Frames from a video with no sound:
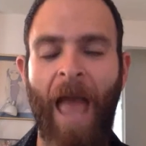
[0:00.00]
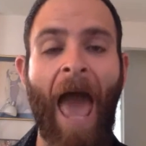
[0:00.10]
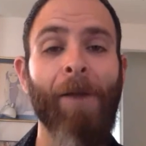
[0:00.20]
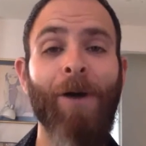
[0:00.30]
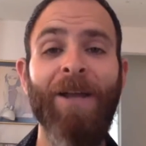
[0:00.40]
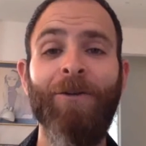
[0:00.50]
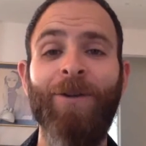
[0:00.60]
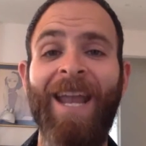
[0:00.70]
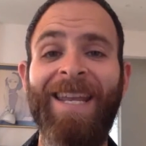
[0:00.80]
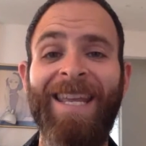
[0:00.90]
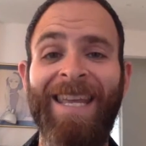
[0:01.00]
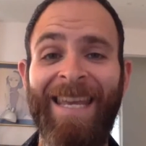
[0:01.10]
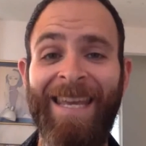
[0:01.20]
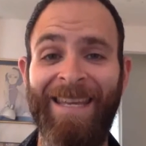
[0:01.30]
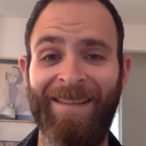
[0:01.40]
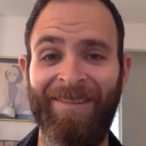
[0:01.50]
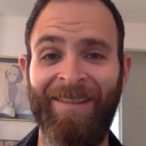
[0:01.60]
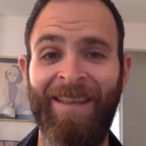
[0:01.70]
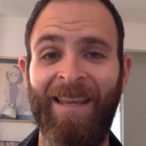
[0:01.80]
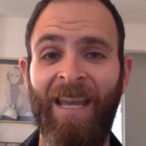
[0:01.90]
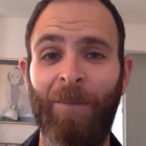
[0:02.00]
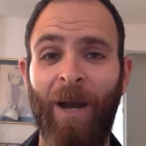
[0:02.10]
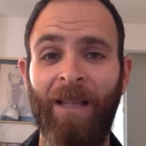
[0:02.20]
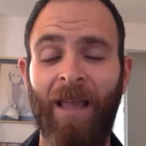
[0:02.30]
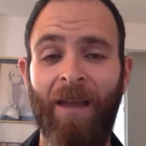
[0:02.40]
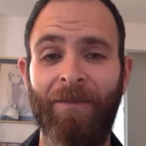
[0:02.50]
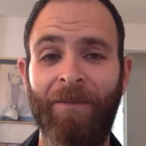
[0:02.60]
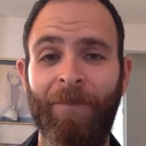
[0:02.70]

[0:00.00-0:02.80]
How do I create ease? in my life?